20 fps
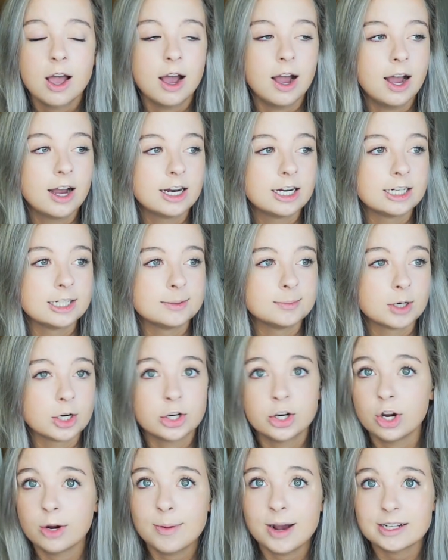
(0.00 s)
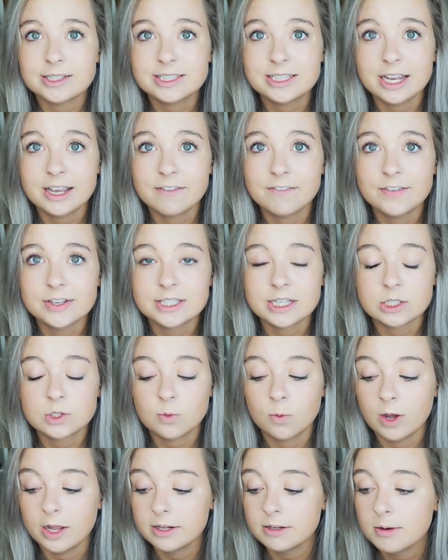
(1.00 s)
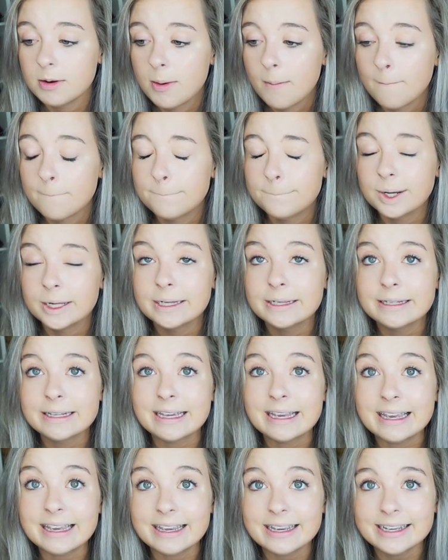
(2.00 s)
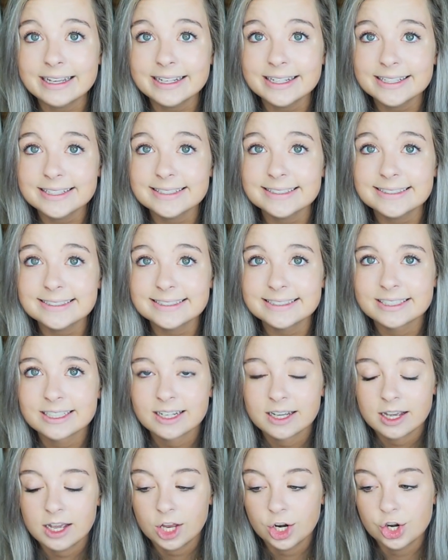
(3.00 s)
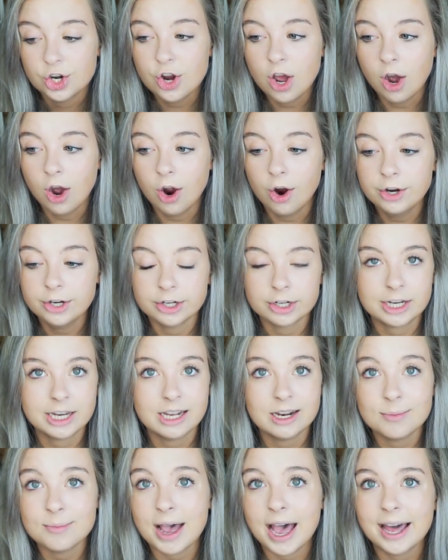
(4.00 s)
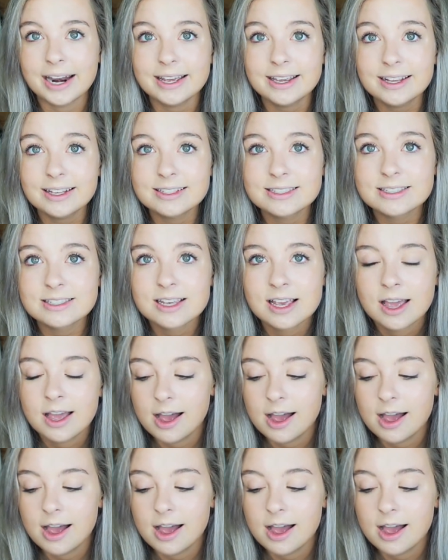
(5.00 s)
or you're about to take Physics 1, please know your kinematics,